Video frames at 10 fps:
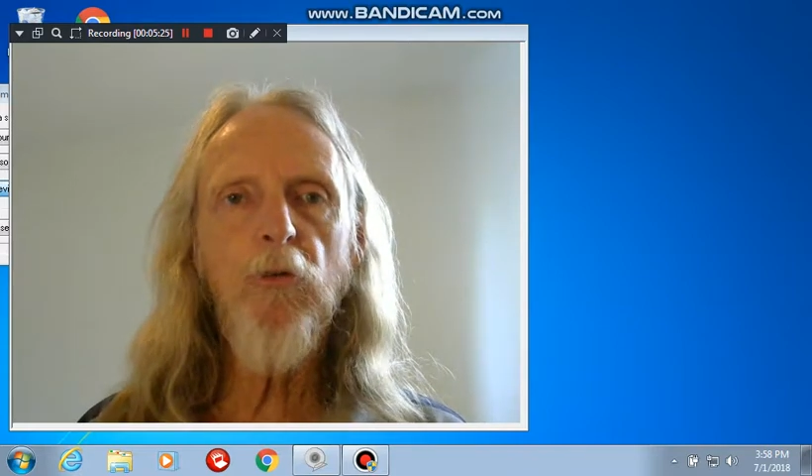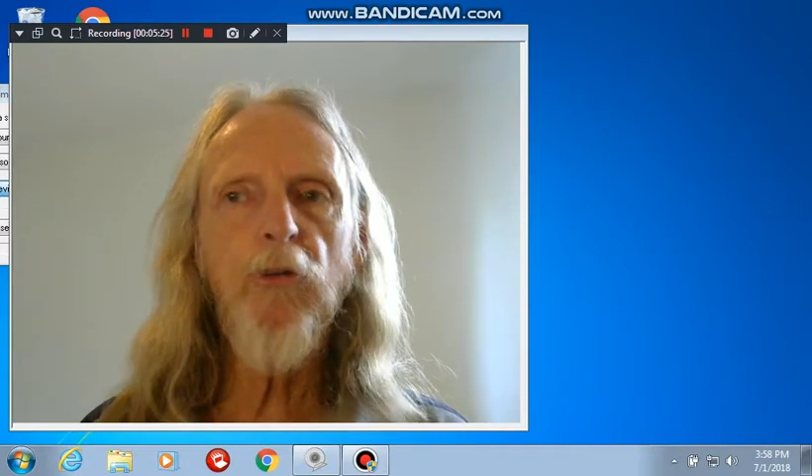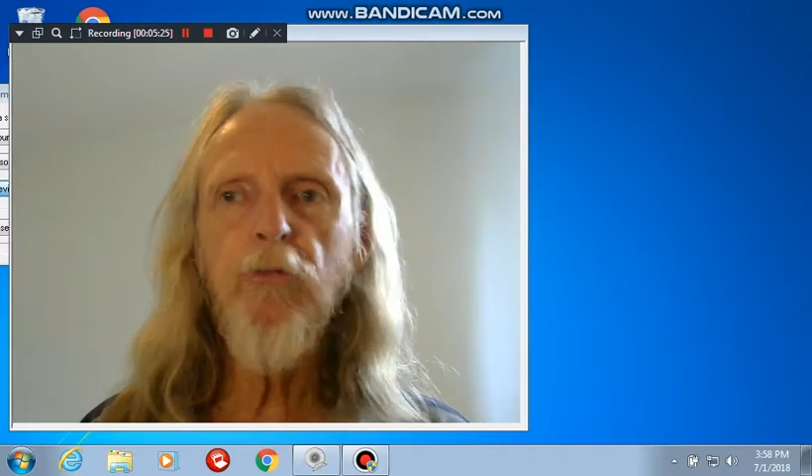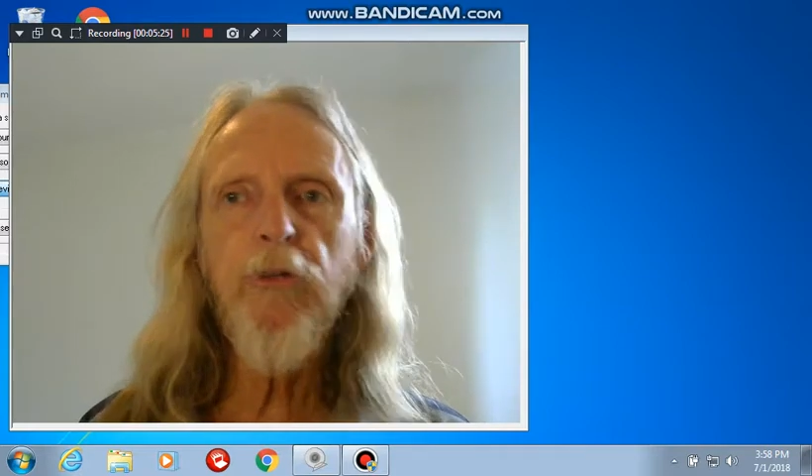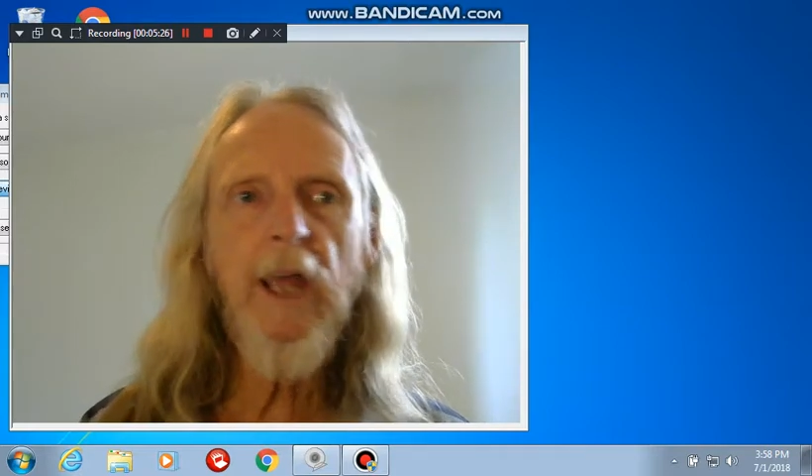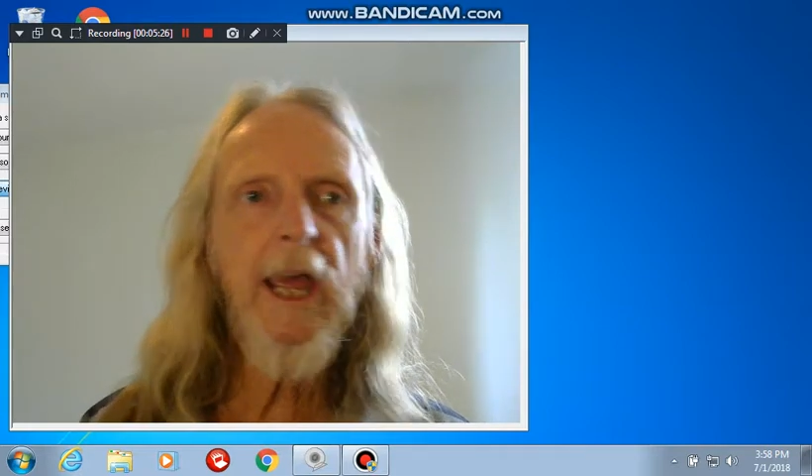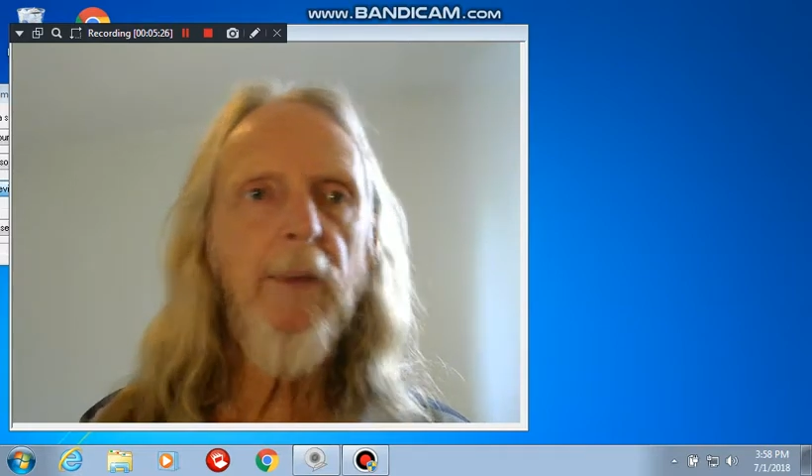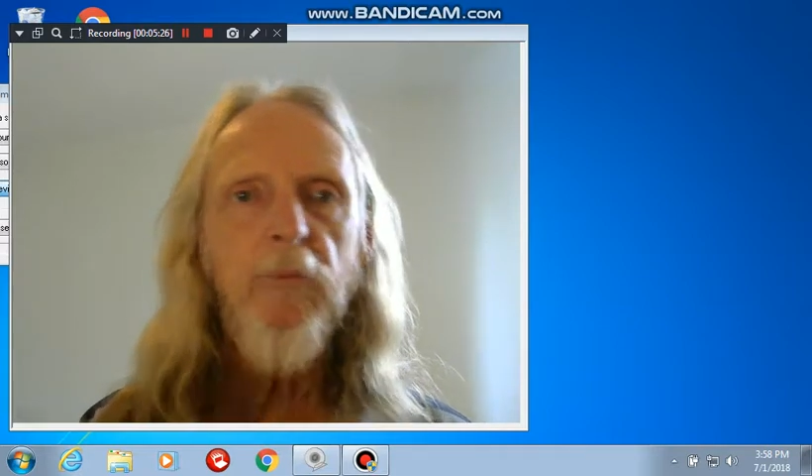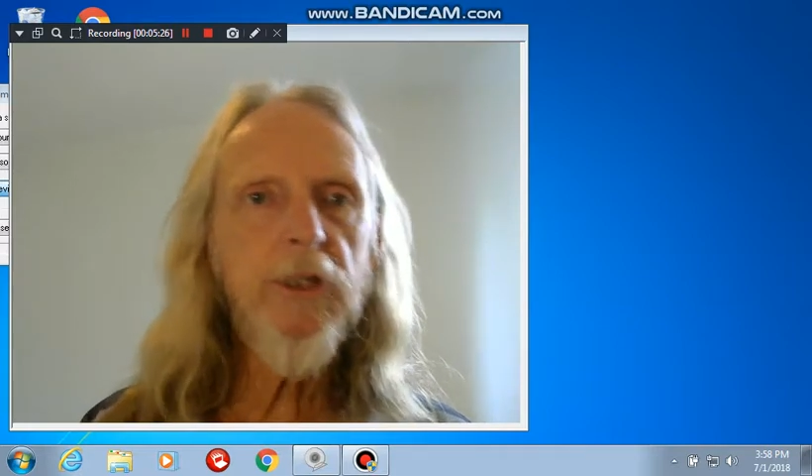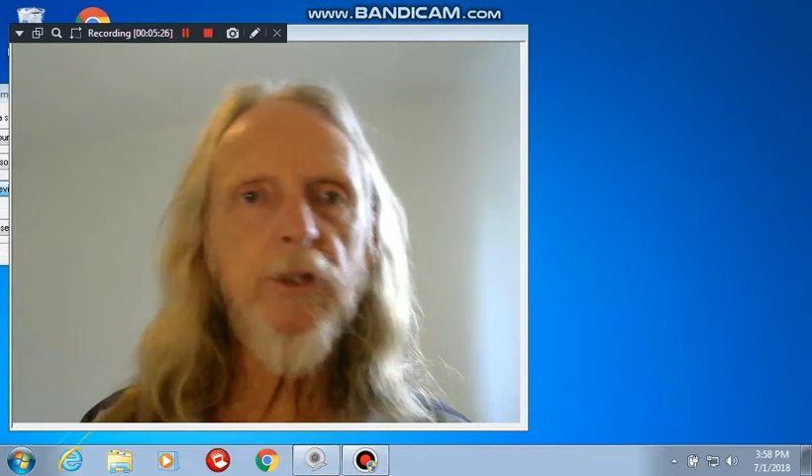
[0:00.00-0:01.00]
You damned
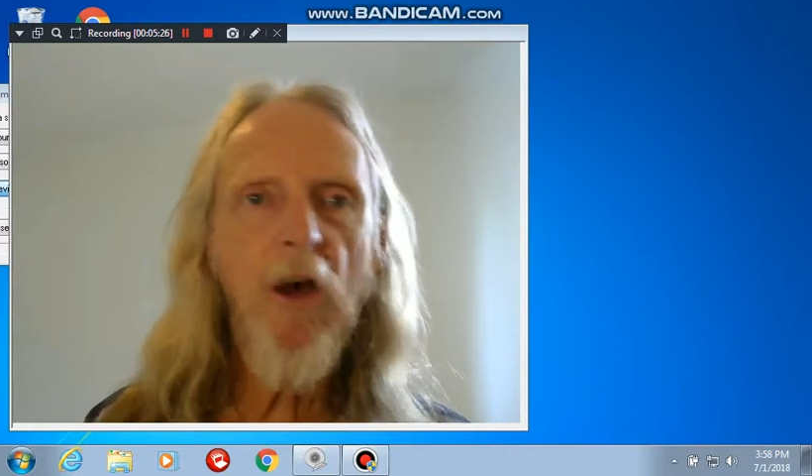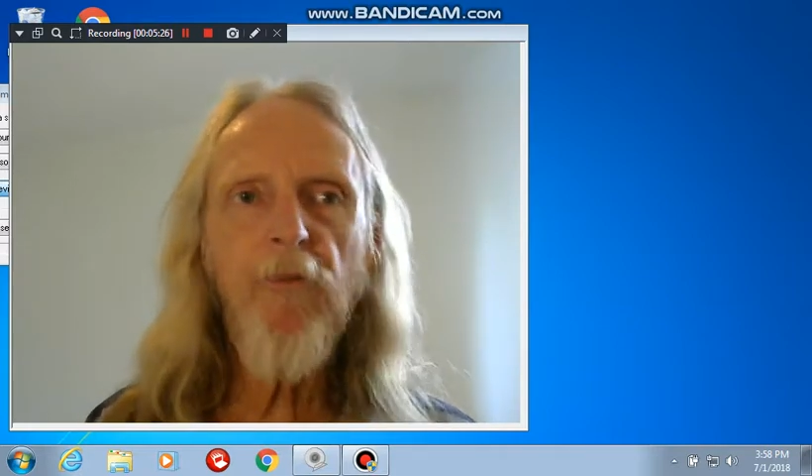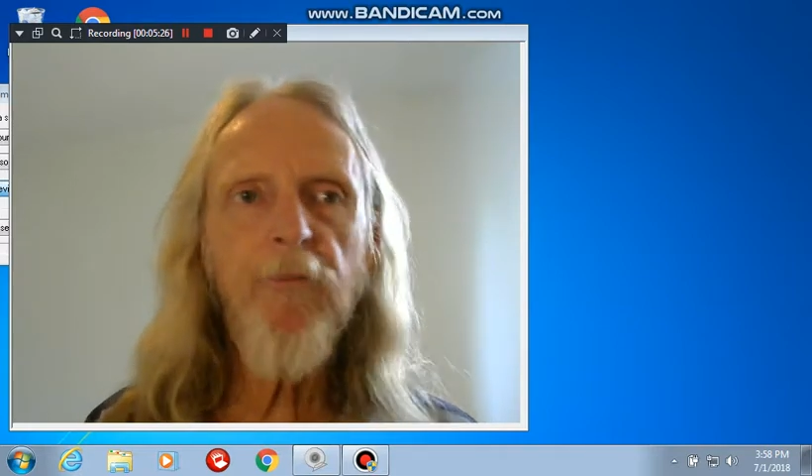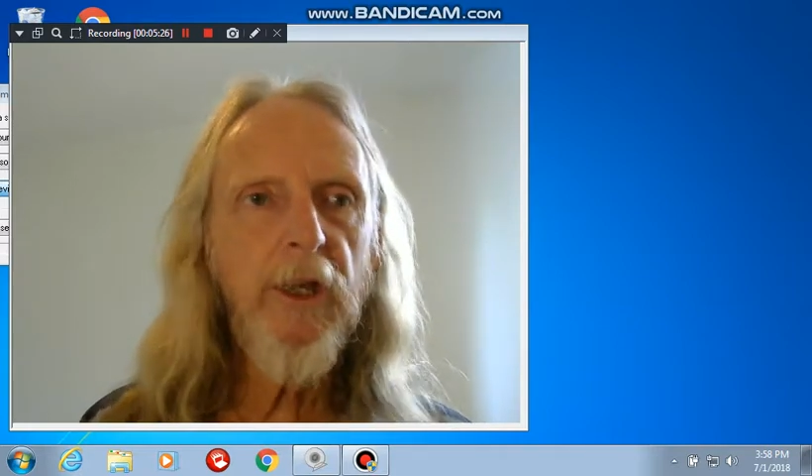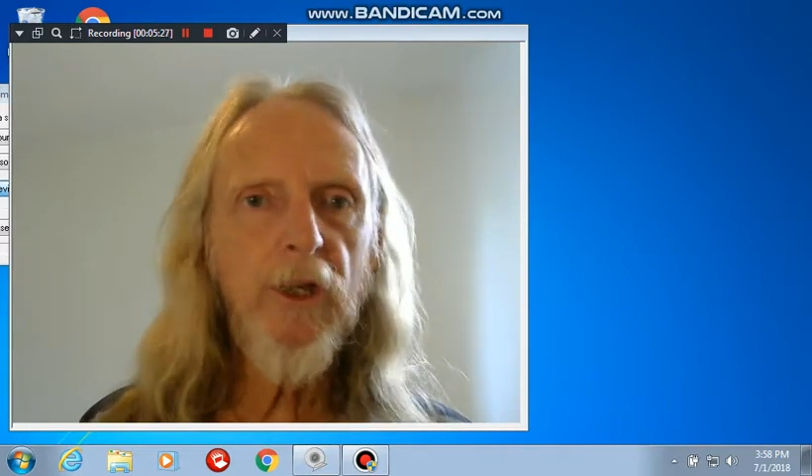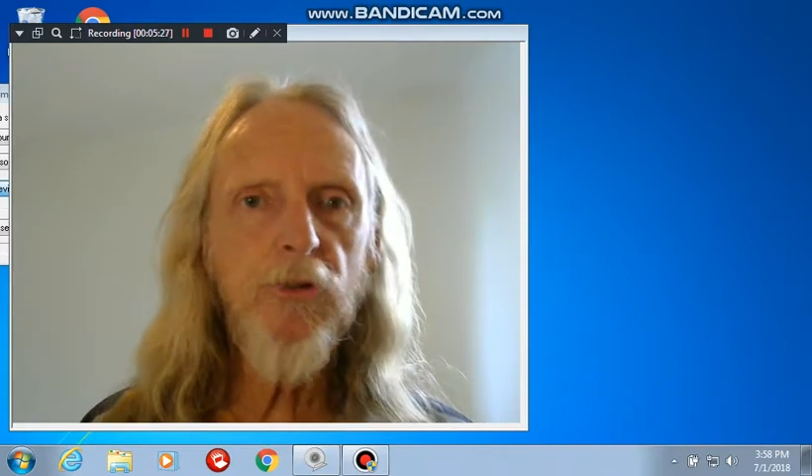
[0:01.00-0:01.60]
yourself because